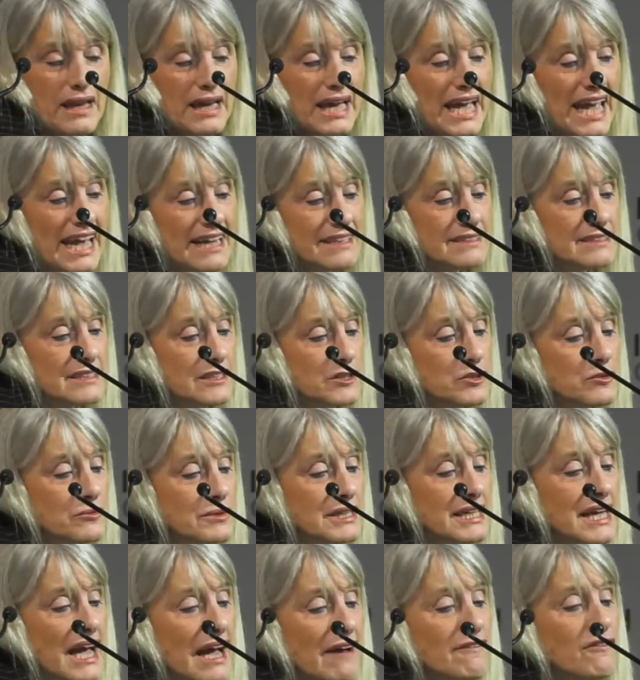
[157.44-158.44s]
and
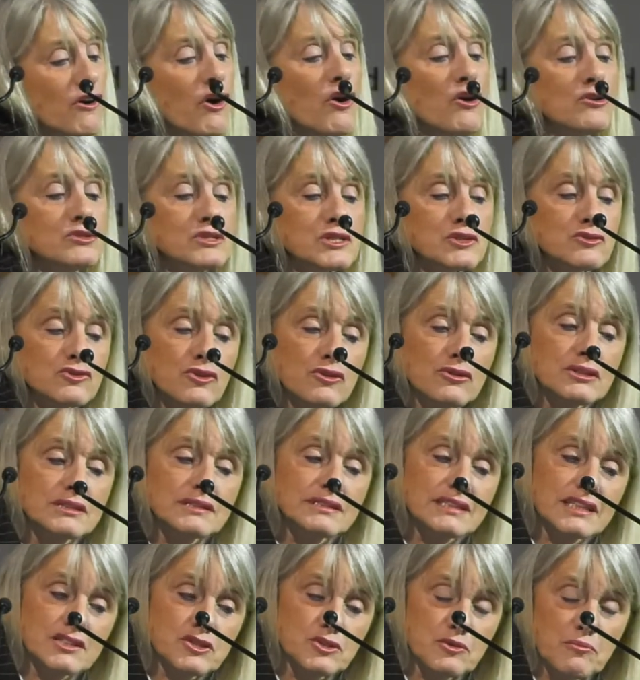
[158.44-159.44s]
we have also
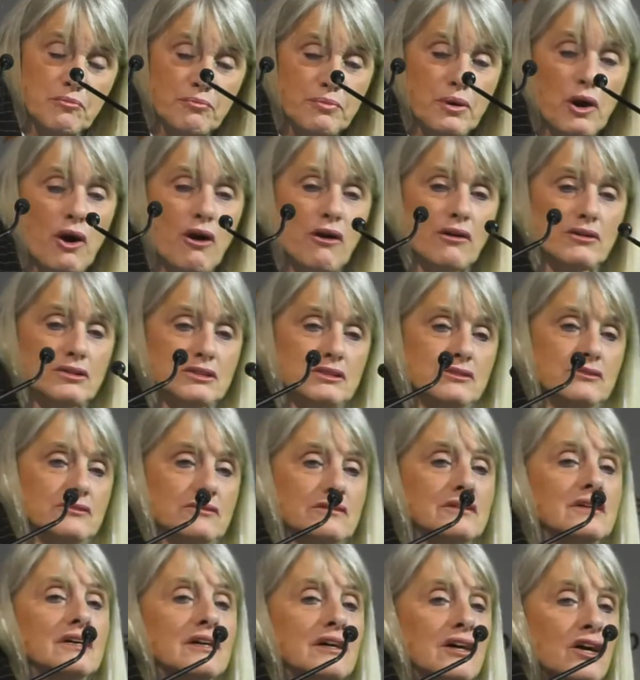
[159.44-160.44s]
the
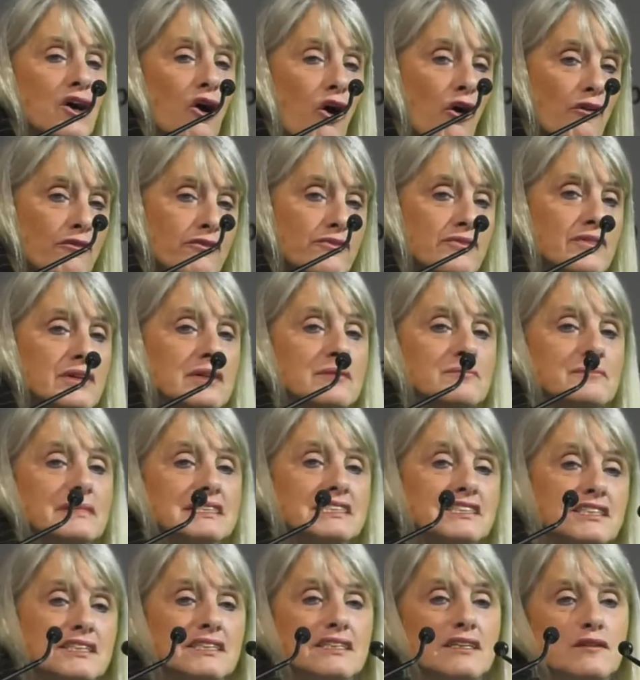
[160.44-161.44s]
support of
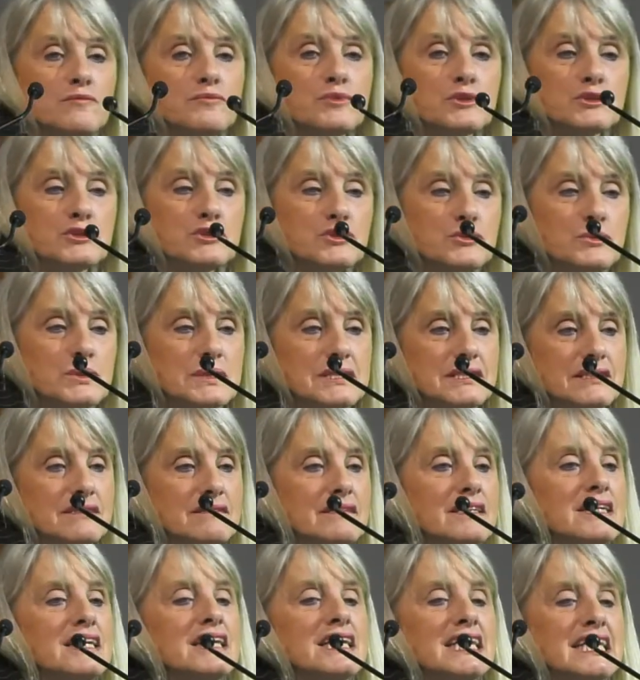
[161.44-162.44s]
material producer
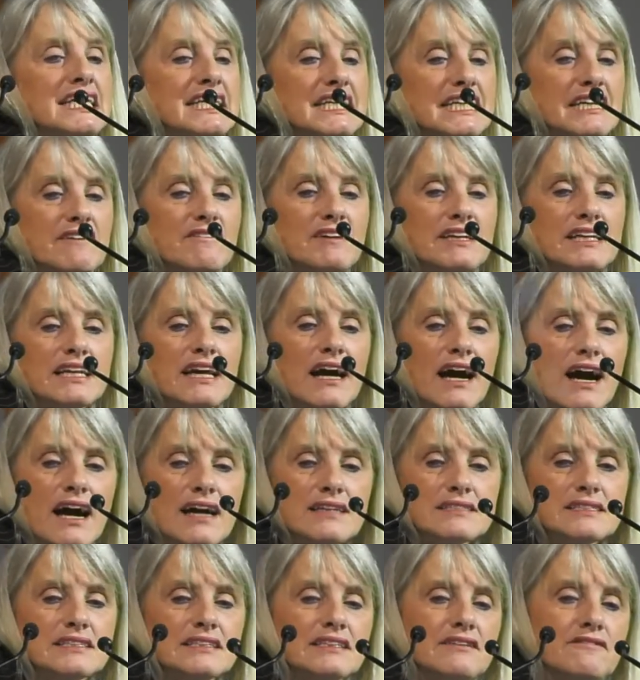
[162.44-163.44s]
in giving
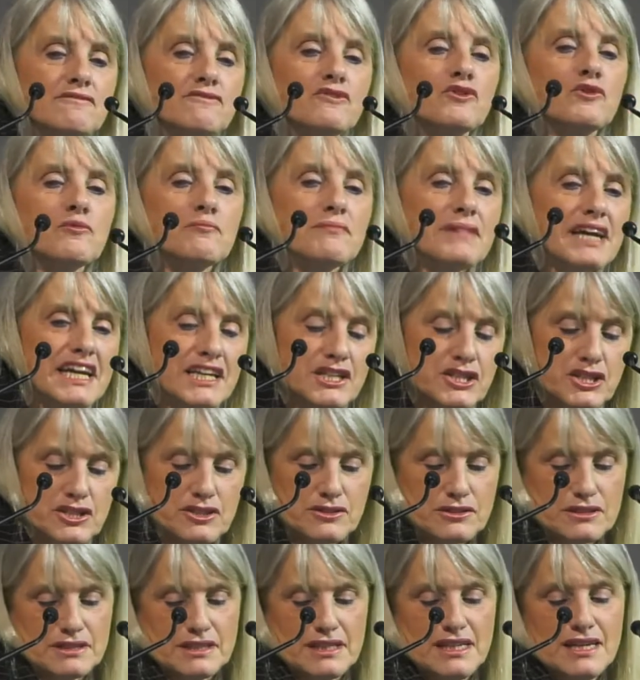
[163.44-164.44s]
us
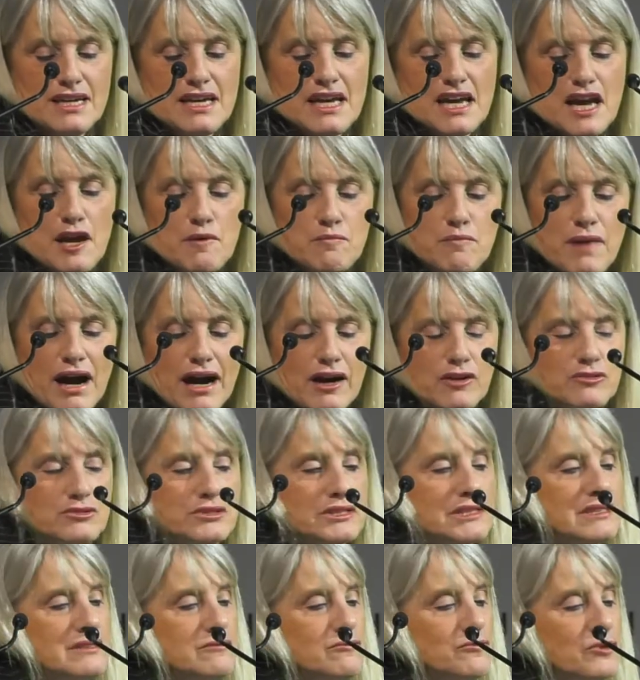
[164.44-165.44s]
information
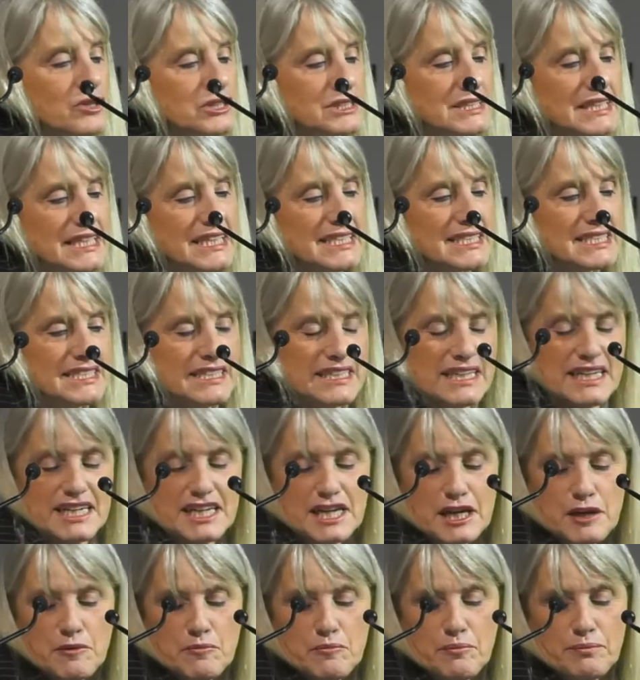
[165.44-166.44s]
about what is the
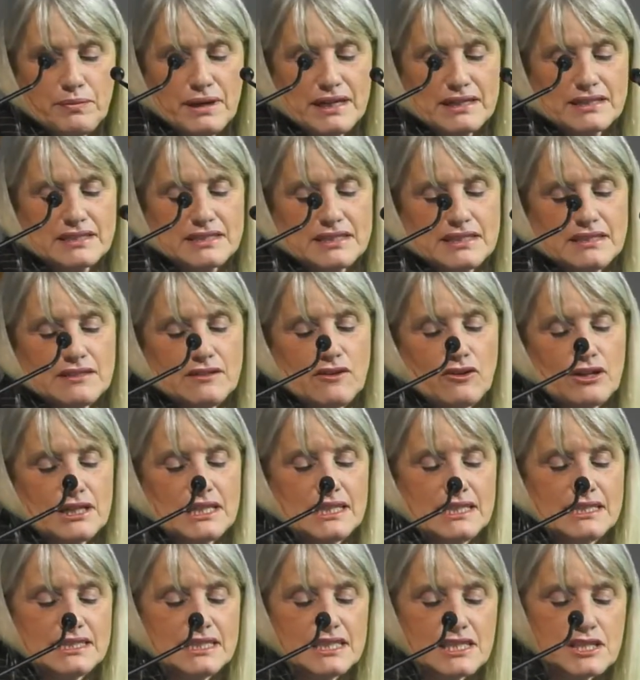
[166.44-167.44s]
impact
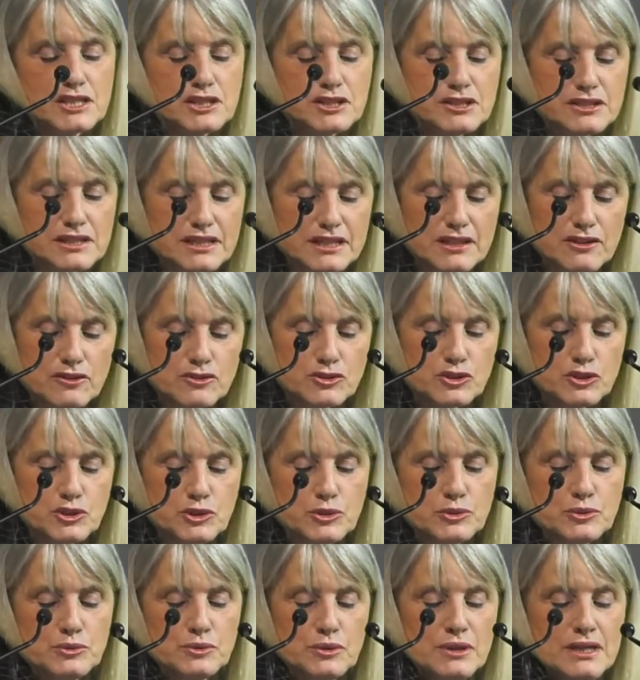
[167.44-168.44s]
and the
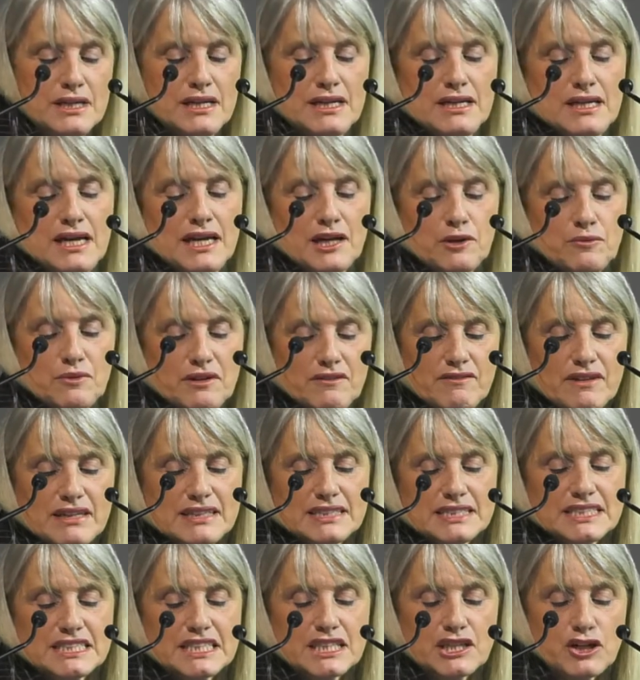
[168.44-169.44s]
CO2
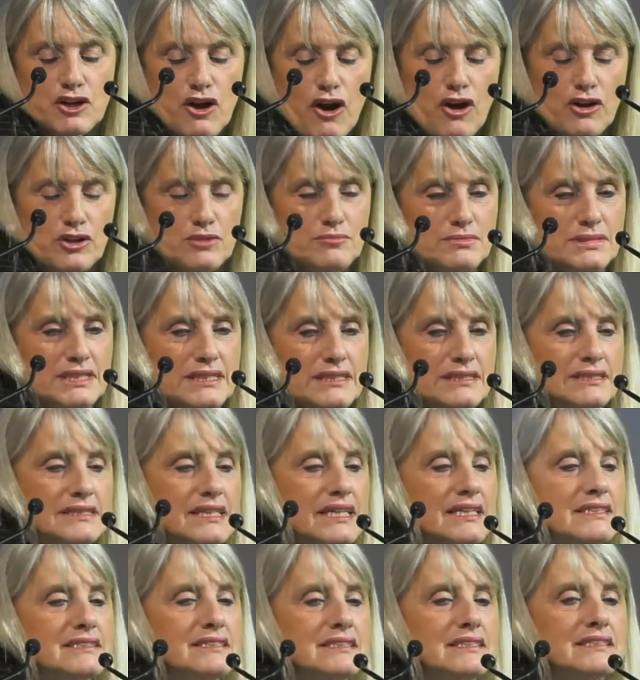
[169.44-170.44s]
equivalent economy
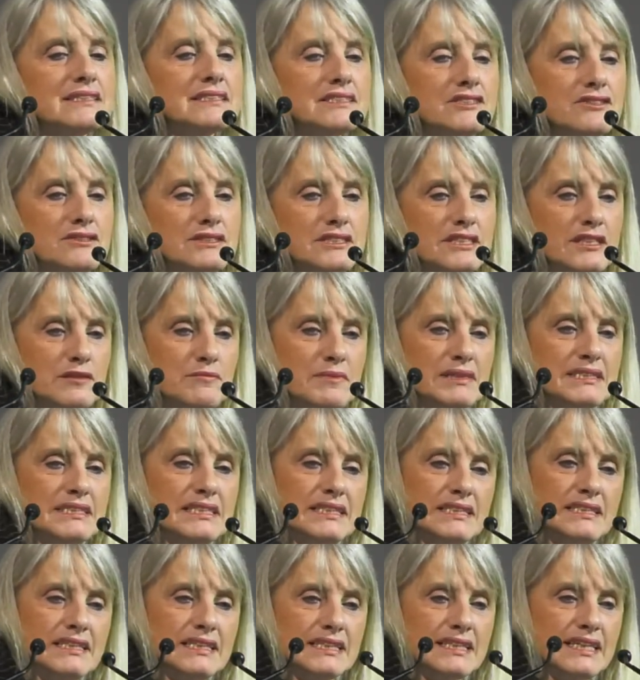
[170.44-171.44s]
that a certain
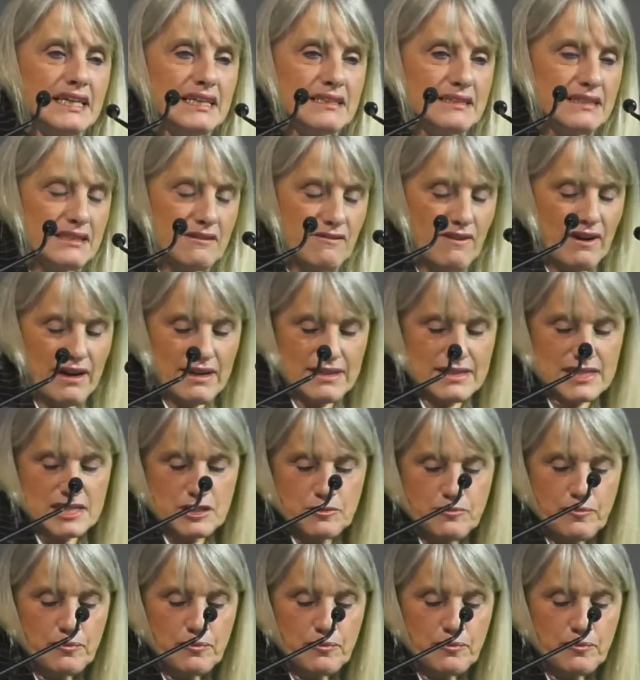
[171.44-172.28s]
material can give us.